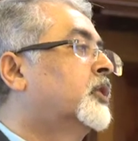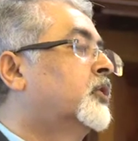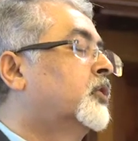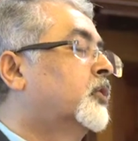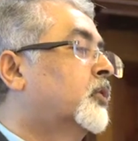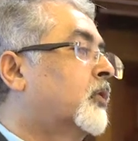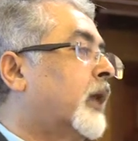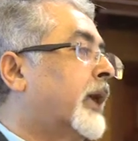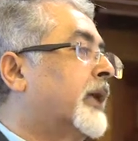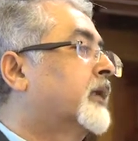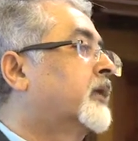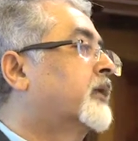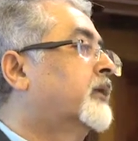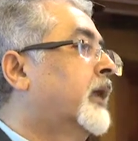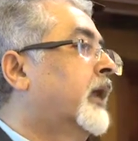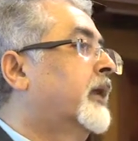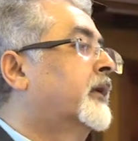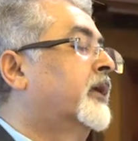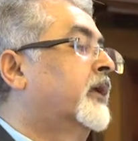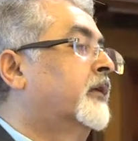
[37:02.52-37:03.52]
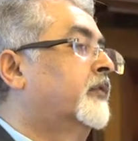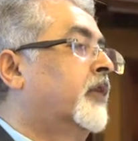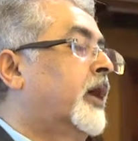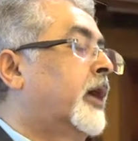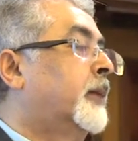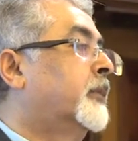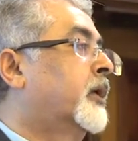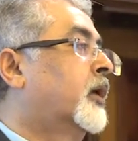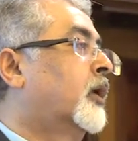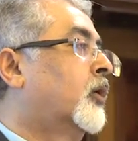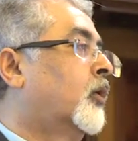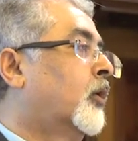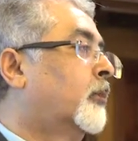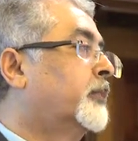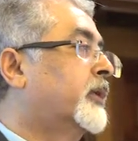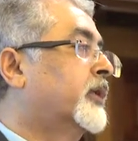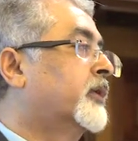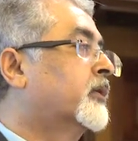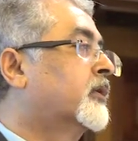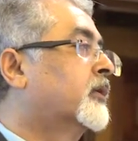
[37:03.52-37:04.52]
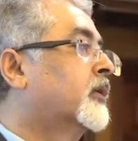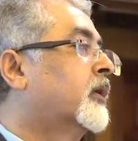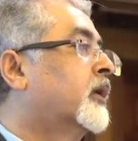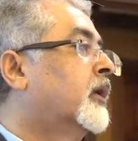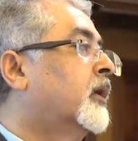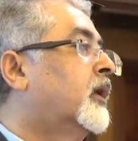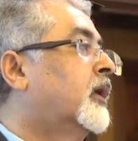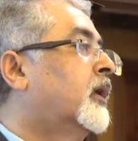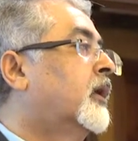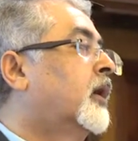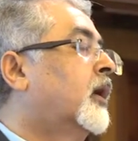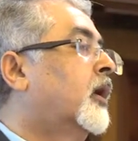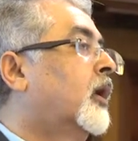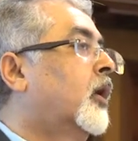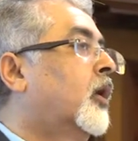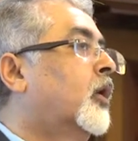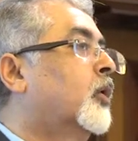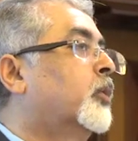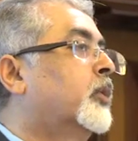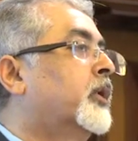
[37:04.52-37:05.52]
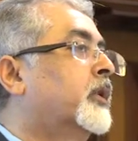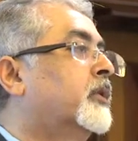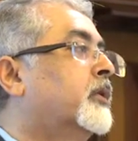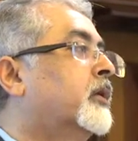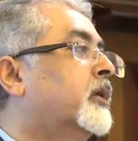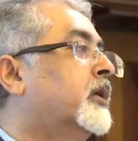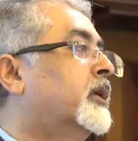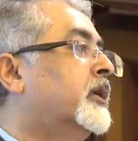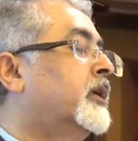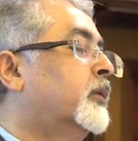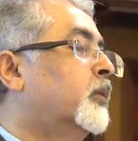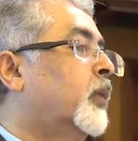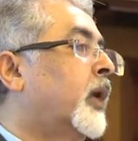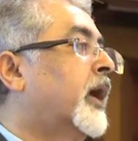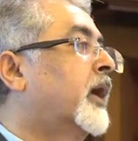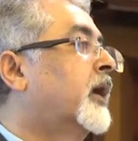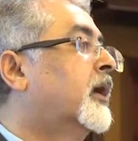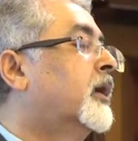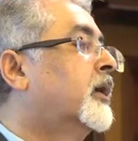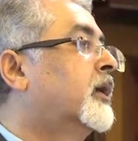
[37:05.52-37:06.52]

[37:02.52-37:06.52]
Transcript: to write that environmental law piece, along with FLI.